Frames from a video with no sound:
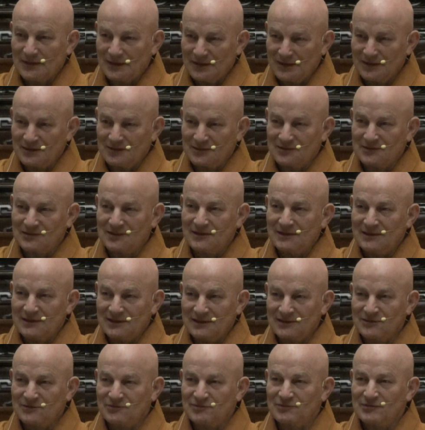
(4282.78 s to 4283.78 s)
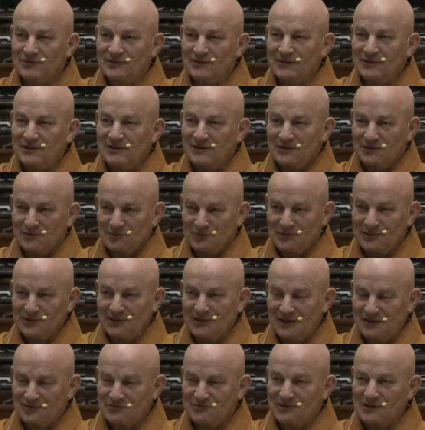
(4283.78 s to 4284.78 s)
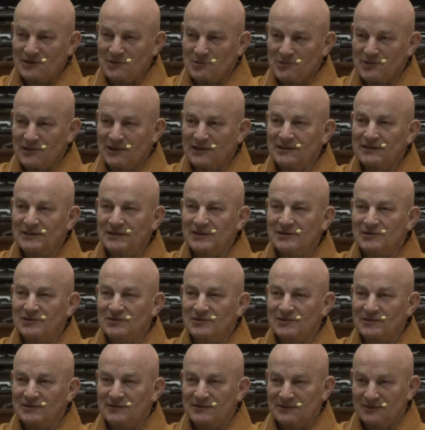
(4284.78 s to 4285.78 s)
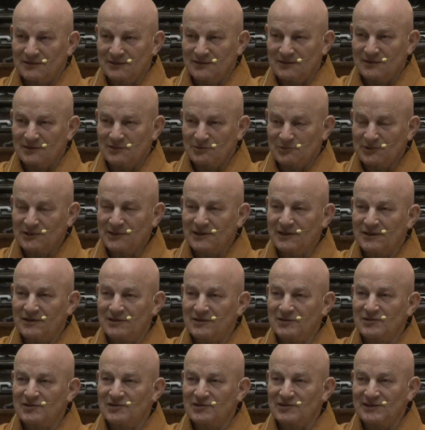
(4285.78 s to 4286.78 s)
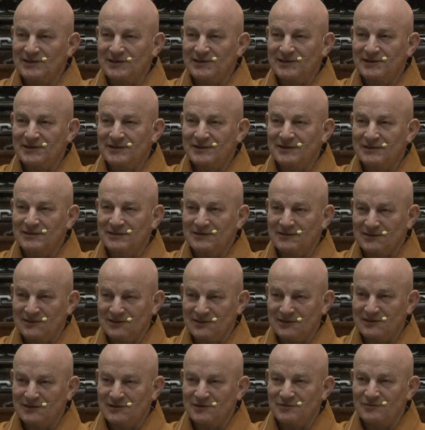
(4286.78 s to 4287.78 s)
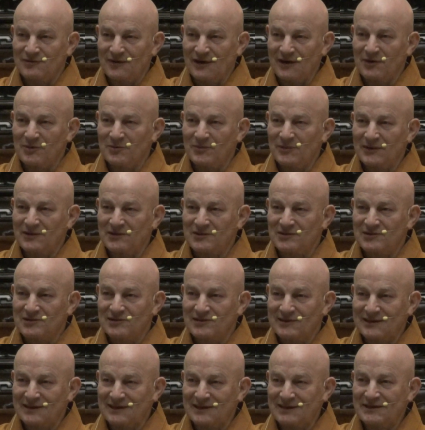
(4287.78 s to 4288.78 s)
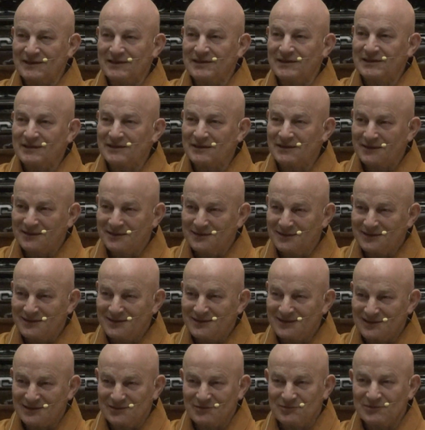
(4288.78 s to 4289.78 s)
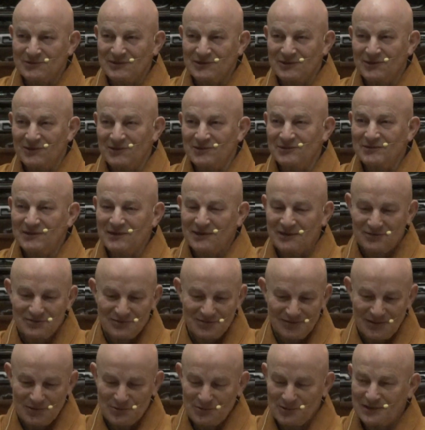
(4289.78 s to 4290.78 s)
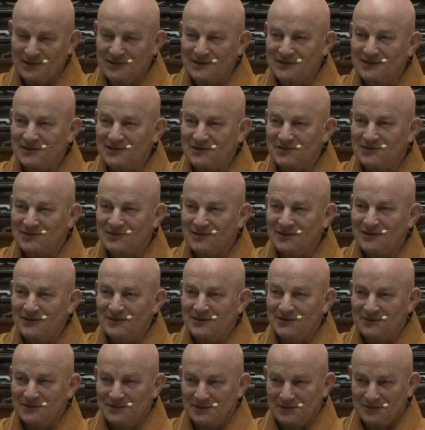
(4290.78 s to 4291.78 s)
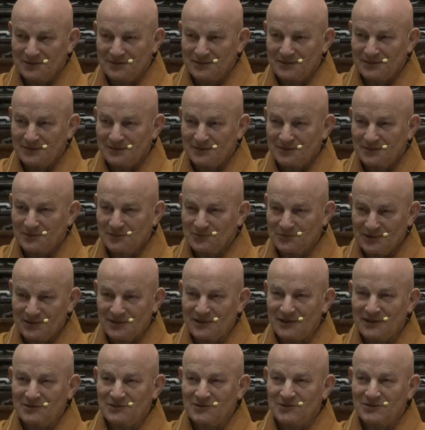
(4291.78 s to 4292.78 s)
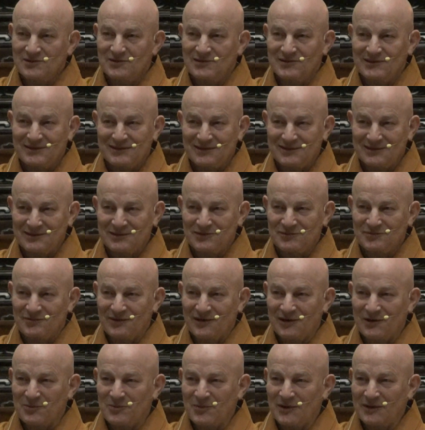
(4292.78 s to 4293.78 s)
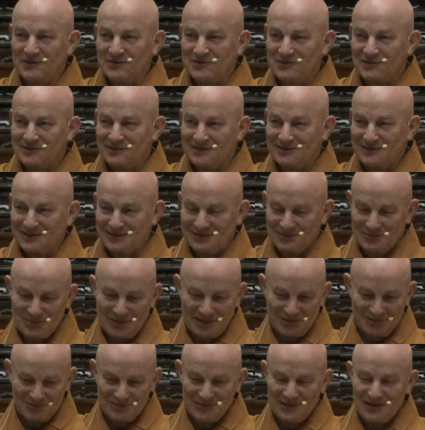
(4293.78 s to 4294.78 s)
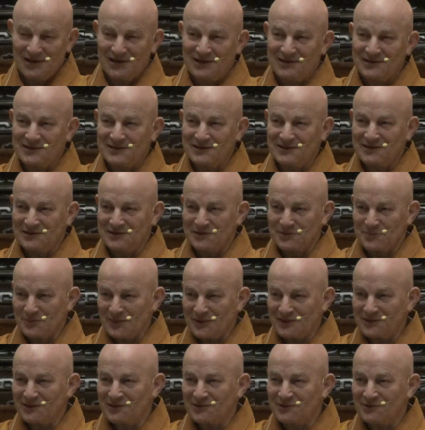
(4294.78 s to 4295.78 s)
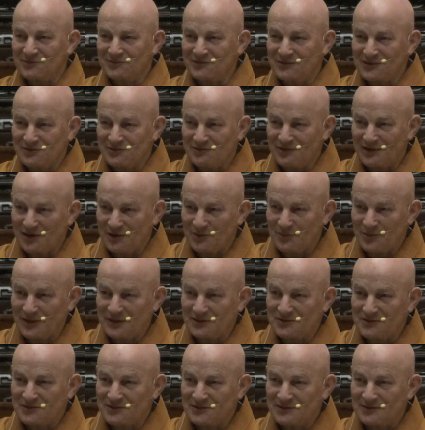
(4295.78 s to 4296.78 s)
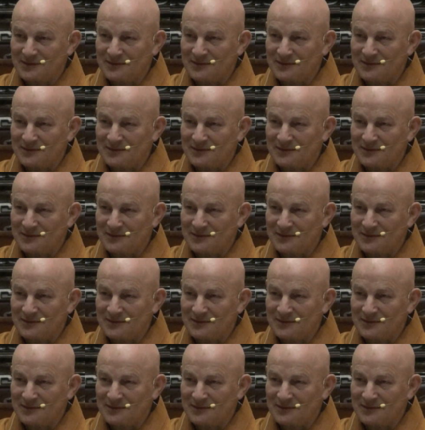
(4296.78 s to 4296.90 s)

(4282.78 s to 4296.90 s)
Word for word: And if we have awareness, we can see the defilements clearly. If we don't have awareness, we cannot see defilements. But we are in the middle of defilements.